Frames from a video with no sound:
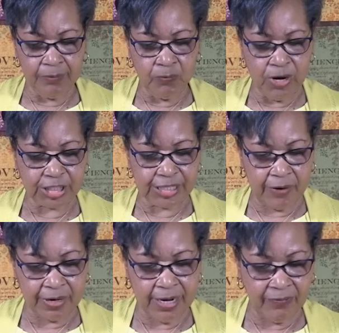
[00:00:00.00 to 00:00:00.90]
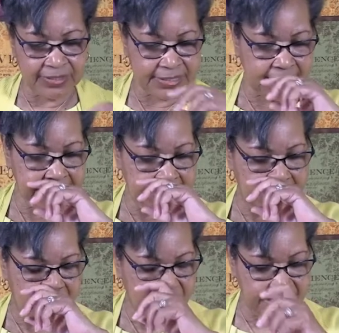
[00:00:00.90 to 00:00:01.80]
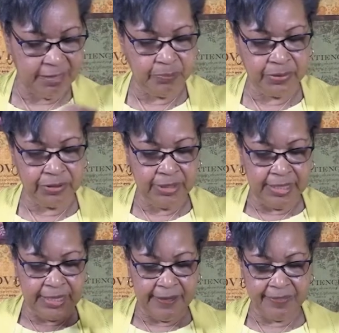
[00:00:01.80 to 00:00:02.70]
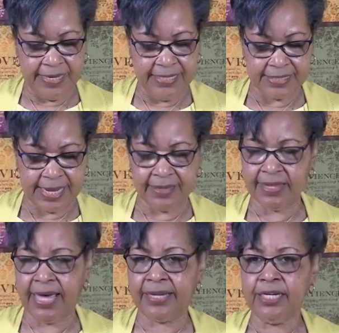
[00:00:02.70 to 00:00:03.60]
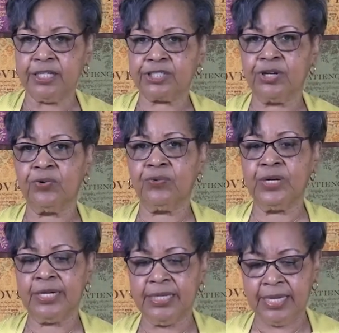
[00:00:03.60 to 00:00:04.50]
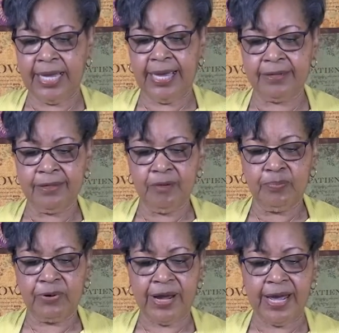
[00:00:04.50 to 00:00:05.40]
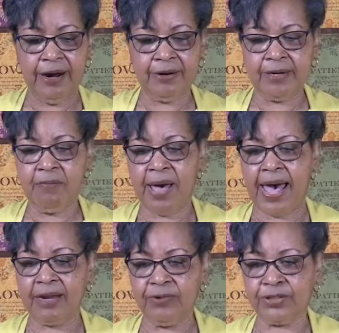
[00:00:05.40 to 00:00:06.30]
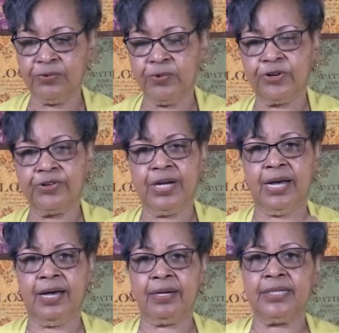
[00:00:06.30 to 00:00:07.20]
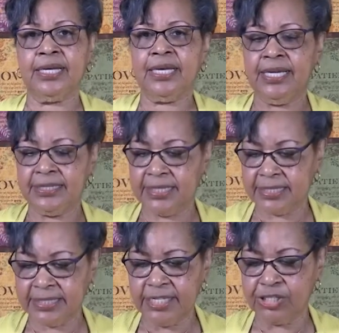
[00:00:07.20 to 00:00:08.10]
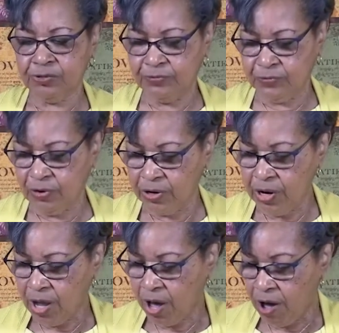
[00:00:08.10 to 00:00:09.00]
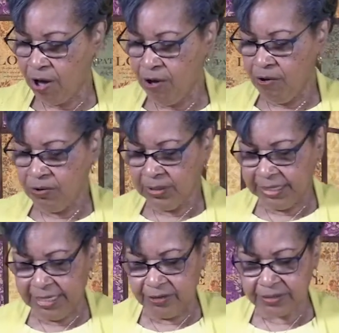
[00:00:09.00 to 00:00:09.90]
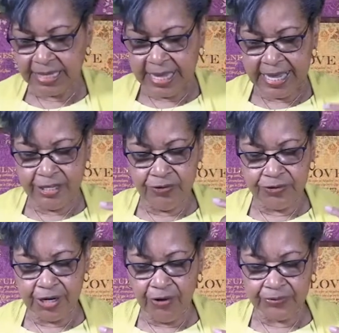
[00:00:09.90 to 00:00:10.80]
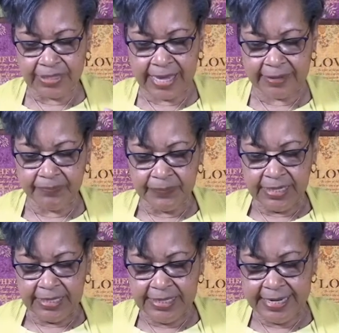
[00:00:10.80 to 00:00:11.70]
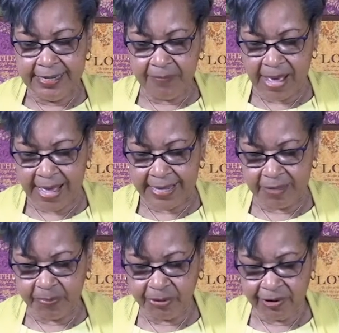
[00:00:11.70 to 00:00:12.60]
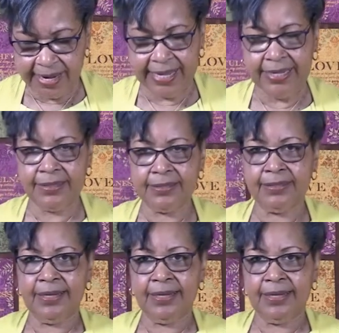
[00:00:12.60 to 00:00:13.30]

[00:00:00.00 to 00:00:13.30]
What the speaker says: watching our conversation and our temper and things like that. So, prayer combined with the Word of God is essential for all leaders. And you'll note that Nehemiah prayed